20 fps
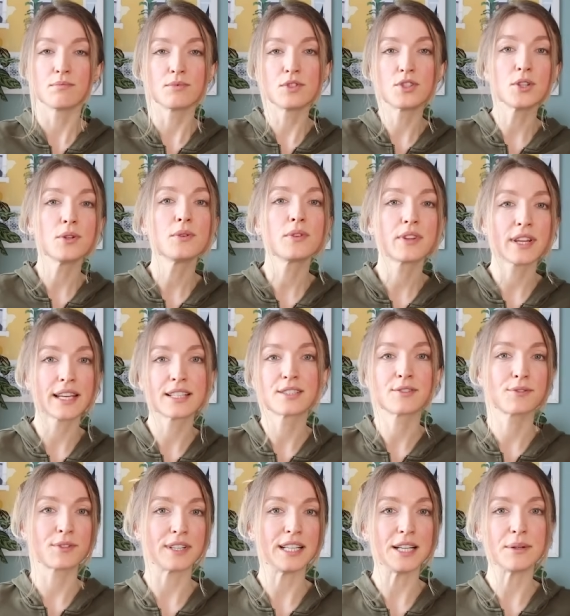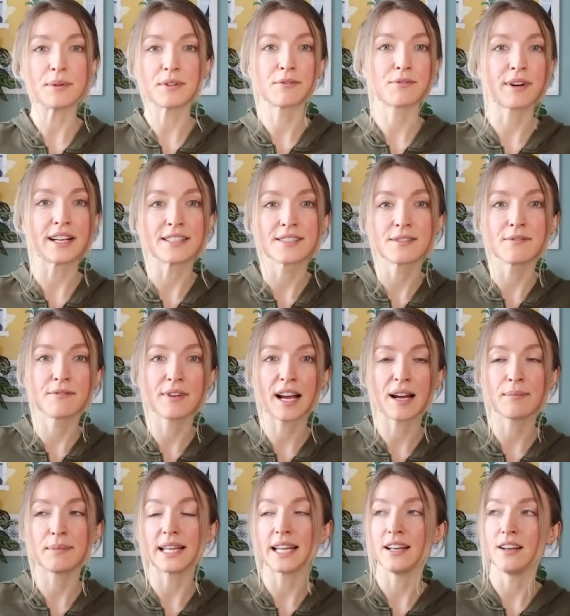do things freely with friends and
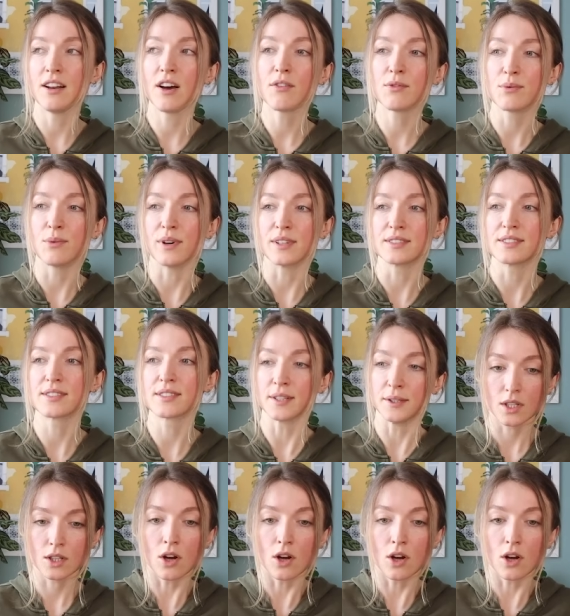family and loved ones,